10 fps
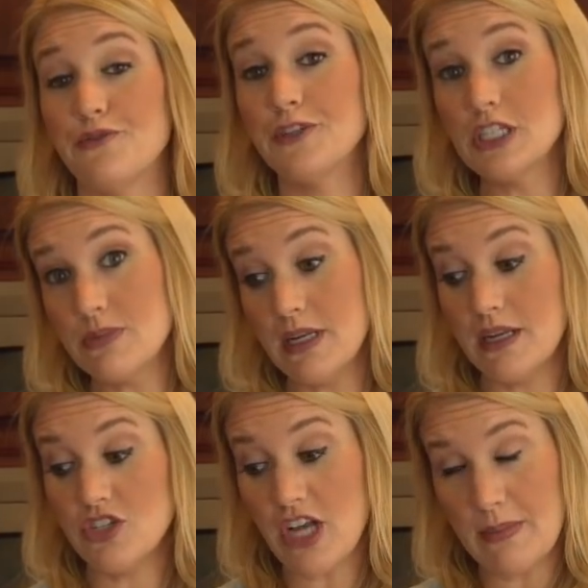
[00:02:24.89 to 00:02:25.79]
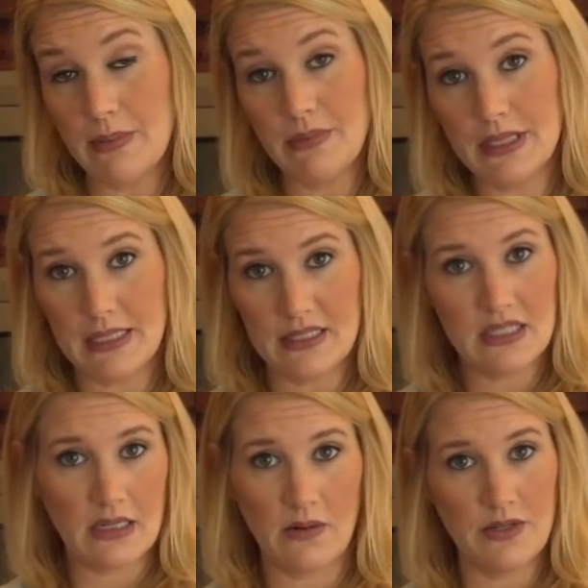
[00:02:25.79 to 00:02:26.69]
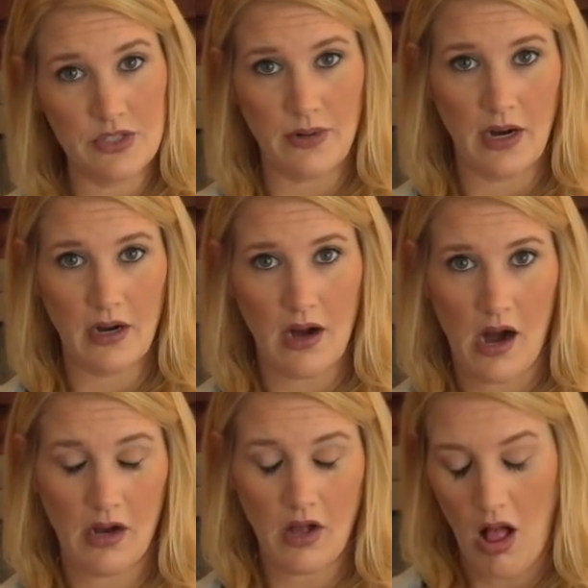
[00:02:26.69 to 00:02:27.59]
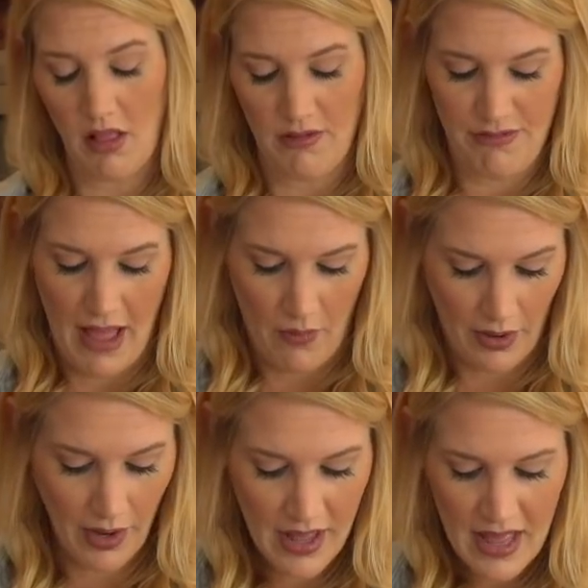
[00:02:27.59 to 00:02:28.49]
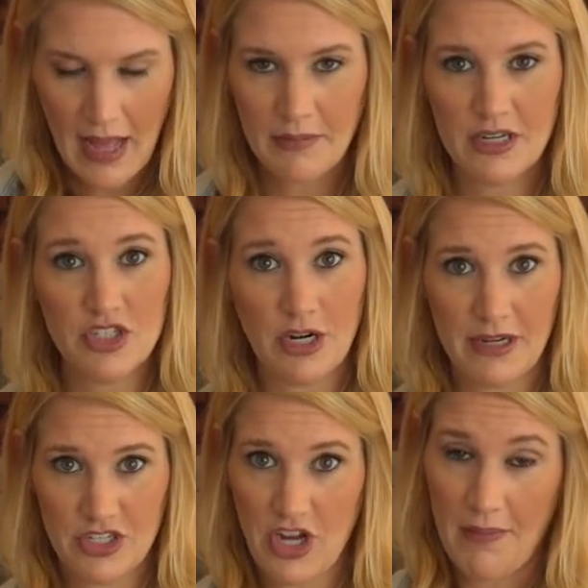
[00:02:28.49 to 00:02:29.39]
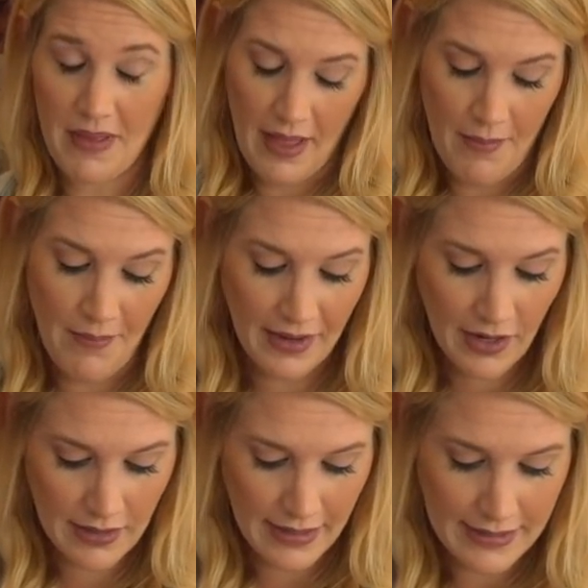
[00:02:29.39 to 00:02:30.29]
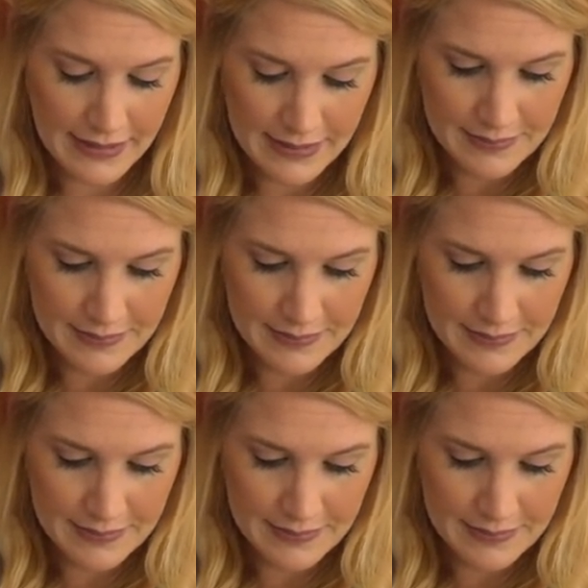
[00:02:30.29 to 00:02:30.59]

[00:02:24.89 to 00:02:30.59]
first we need to chop up the things to go into our cauliflower. I'm gonna start by chopping up my garlic.